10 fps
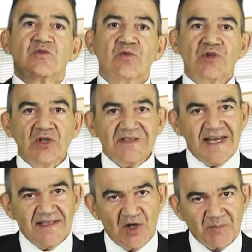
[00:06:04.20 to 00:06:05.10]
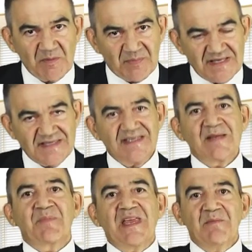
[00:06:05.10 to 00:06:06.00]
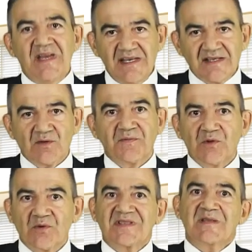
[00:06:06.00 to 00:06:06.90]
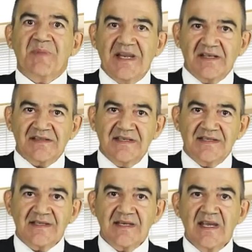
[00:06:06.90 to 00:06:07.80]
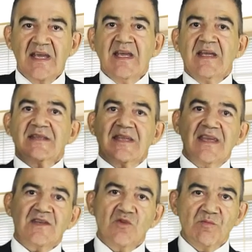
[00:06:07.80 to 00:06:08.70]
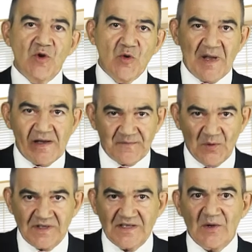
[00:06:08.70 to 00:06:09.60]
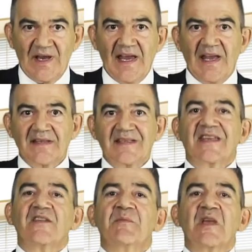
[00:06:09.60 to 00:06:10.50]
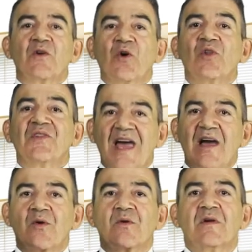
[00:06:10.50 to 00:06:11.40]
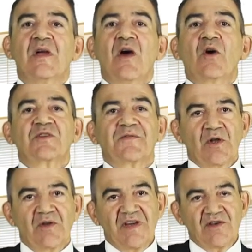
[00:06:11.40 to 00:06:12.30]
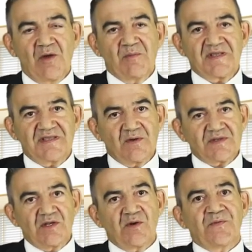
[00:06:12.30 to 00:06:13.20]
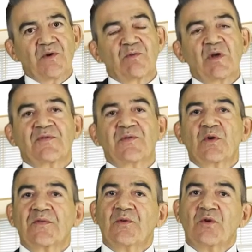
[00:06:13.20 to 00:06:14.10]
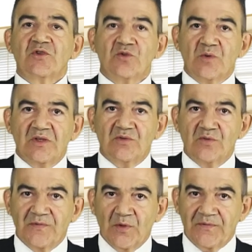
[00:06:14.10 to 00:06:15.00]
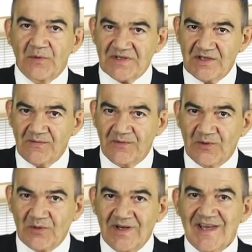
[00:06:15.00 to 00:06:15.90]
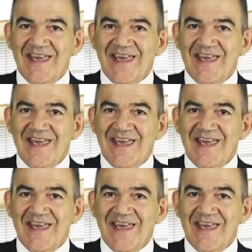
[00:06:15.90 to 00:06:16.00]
to not end up in prison and pay millions of euros in penalties, take your mobile phone in your hands and give me a call now on the following number 00414421244404.